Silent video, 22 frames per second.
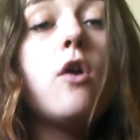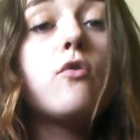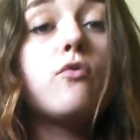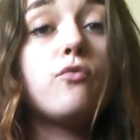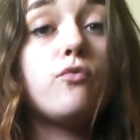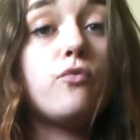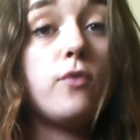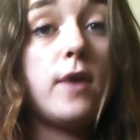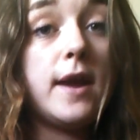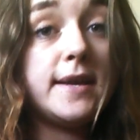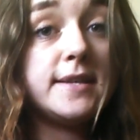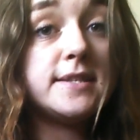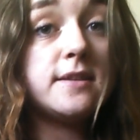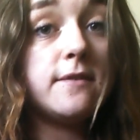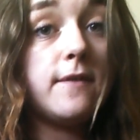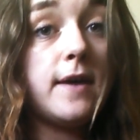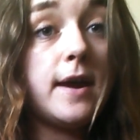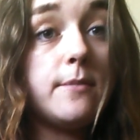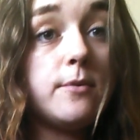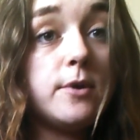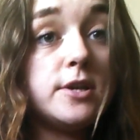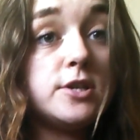raise the
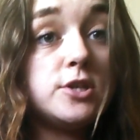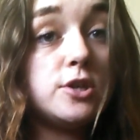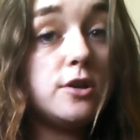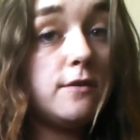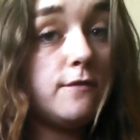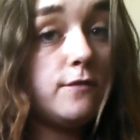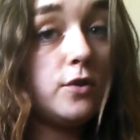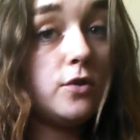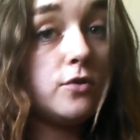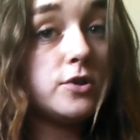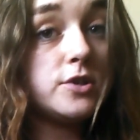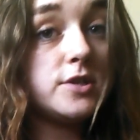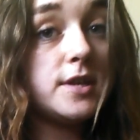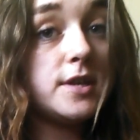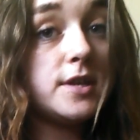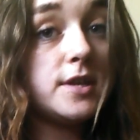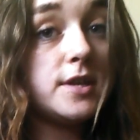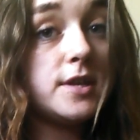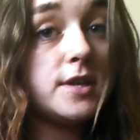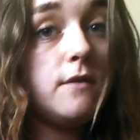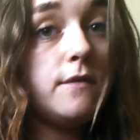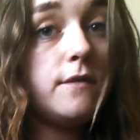vibration of
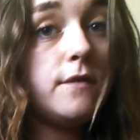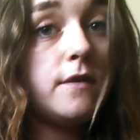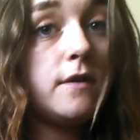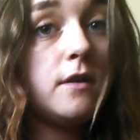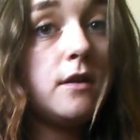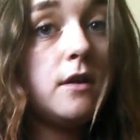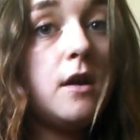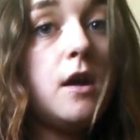yourself,